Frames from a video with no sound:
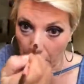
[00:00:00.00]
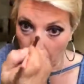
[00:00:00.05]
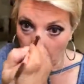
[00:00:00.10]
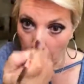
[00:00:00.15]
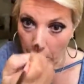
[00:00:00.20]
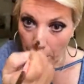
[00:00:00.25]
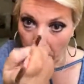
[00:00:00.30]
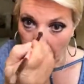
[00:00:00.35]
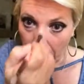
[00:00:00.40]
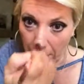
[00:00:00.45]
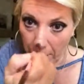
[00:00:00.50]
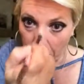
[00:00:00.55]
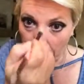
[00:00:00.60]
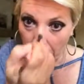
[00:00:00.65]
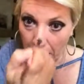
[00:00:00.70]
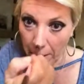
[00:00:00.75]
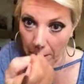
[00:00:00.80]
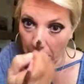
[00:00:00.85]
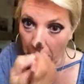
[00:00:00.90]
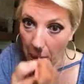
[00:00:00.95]
Go back up
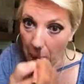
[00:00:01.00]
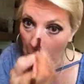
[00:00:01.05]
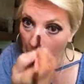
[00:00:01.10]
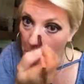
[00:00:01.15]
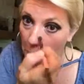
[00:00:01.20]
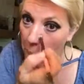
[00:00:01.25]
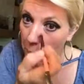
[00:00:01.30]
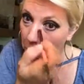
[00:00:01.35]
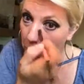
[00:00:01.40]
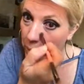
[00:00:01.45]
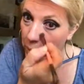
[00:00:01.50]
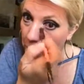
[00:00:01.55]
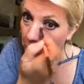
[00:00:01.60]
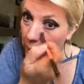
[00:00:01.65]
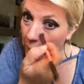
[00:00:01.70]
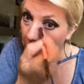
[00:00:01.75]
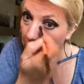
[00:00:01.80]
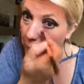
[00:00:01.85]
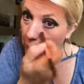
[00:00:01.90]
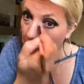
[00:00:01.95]
here, pull some
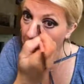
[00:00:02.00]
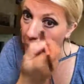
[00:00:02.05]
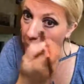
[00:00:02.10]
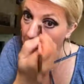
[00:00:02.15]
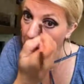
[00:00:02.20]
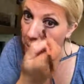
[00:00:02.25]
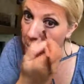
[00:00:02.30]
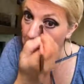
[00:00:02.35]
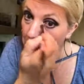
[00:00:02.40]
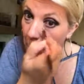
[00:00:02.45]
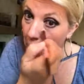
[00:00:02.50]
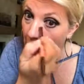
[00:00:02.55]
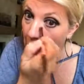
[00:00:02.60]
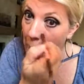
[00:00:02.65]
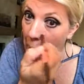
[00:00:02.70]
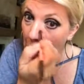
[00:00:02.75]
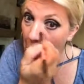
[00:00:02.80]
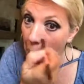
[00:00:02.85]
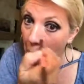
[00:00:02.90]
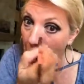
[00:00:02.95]
down here to the
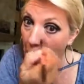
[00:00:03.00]
side.